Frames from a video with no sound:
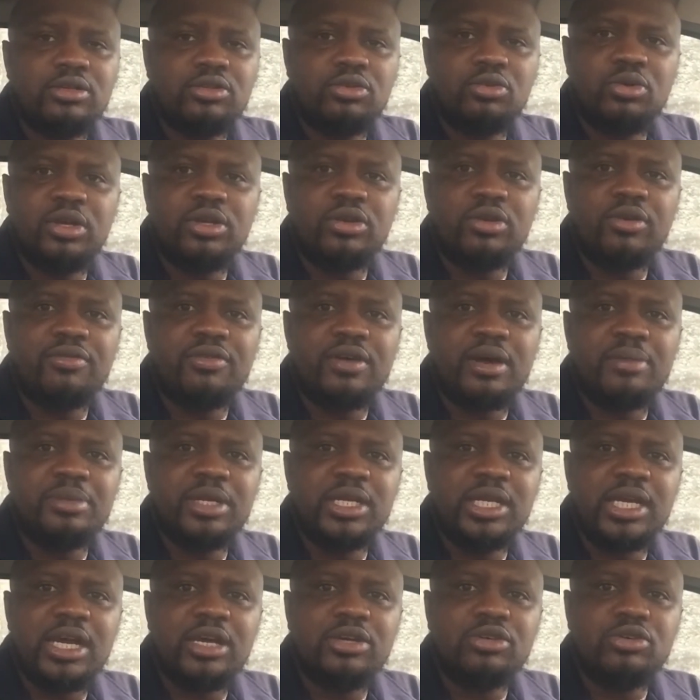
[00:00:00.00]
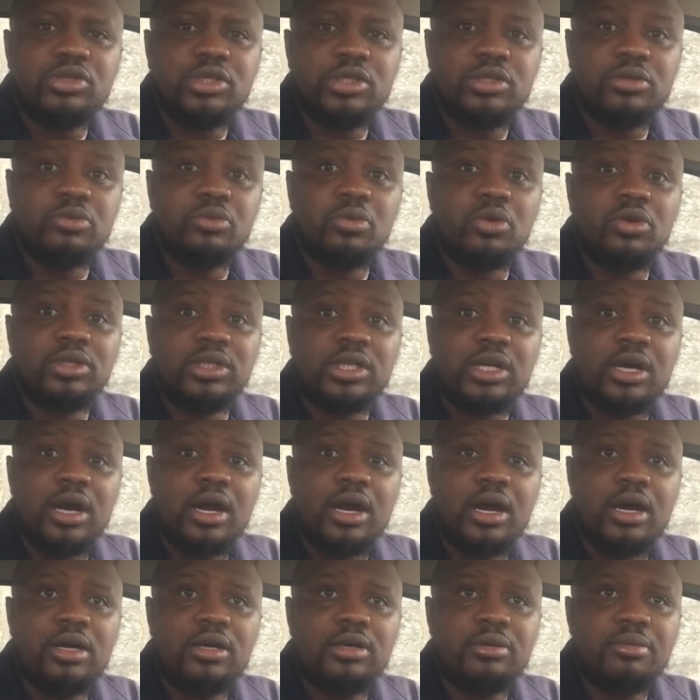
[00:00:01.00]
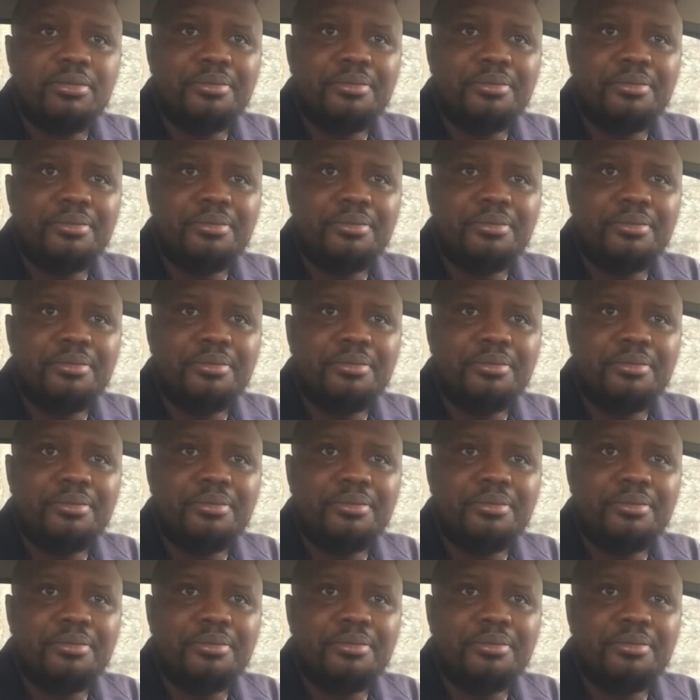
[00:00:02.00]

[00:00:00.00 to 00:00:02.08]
you and your family are using one car